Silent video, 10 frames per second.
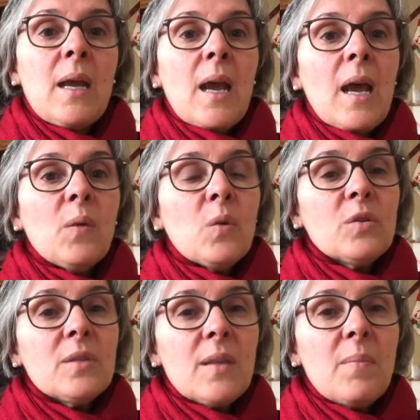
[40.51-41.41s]
and where
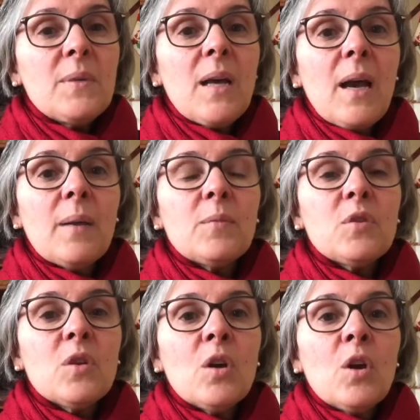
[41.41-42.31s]

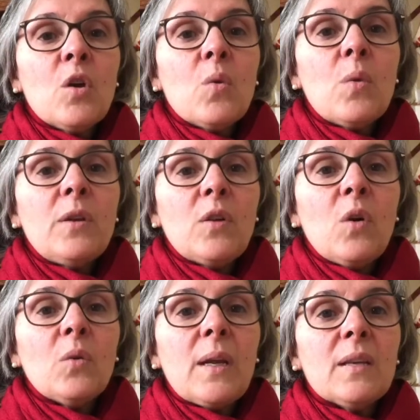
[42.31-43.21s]
sometimes we
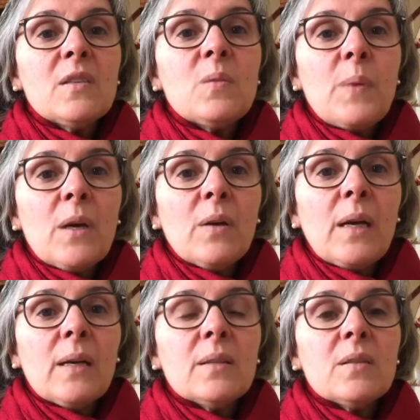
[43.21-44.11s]
don't
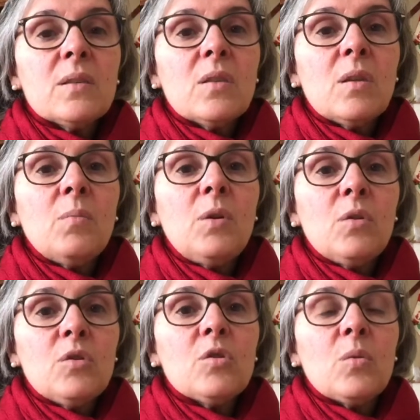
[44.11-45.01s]
experience the
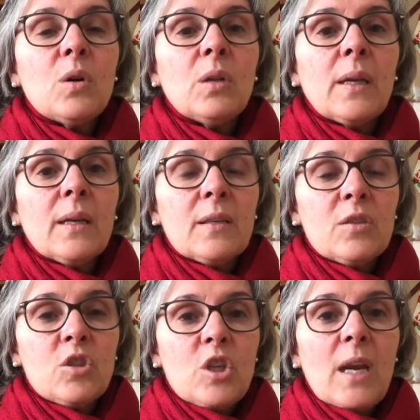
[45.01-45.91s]
mutual
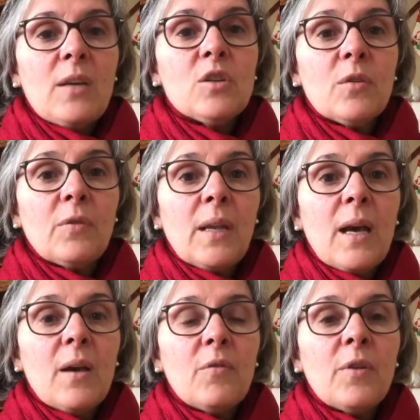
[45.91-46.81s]
exchange of
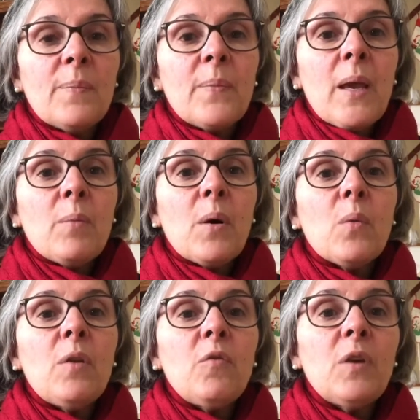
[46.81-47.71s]
love, but
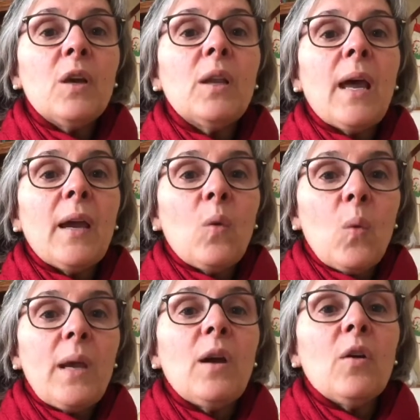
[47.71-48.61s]
we feel like
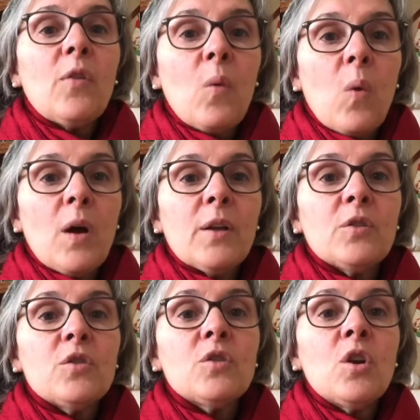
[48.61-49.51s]
we are the
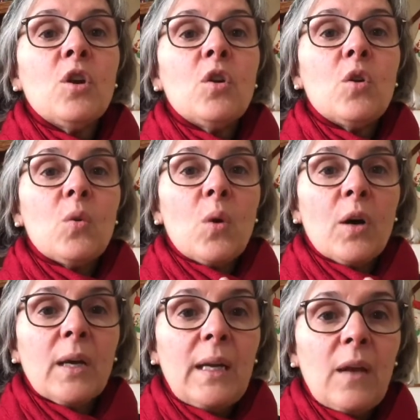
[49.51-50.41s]
ones who
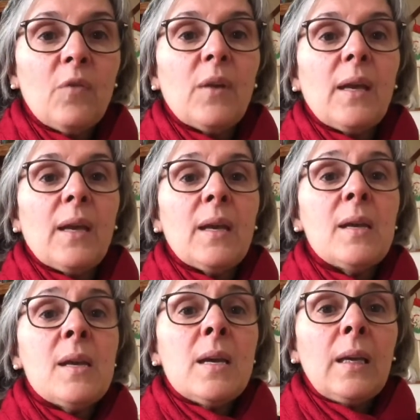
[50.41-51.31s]
are giving,
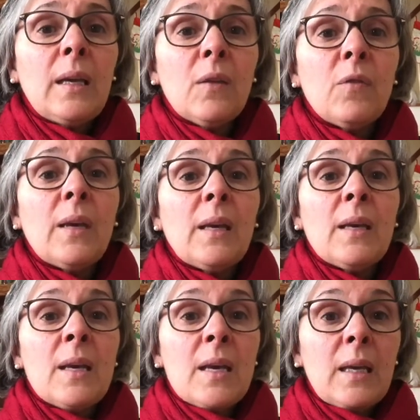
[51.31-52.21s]
giving,
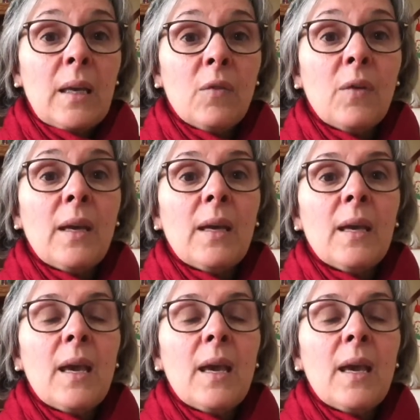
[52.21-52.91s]
giving,